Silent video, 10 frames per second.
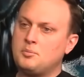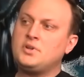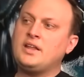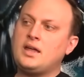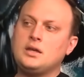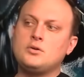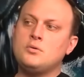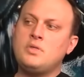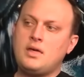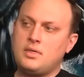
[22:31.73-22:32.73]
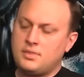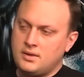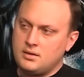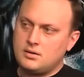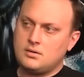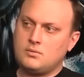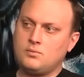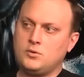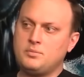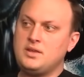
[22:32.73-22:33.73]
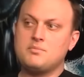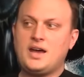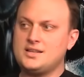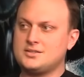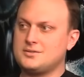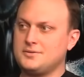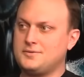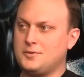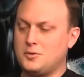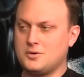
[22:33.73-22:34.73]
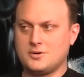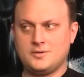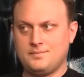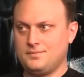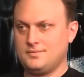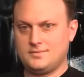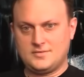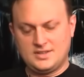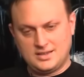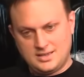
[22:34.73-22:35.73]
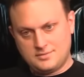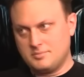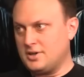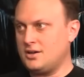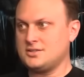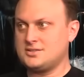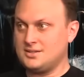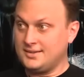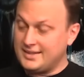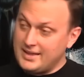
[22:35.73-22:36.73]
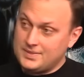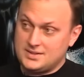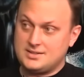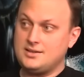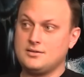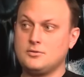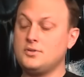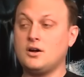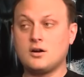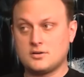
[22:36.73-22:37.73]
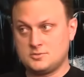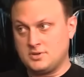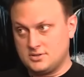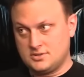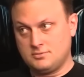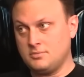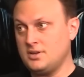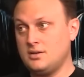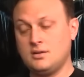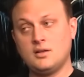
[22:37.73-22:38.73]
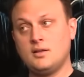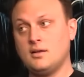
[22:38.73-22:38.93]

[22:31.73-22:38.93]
planning who they think will be best for a given boss late in the tier, who the hardest bosses will be,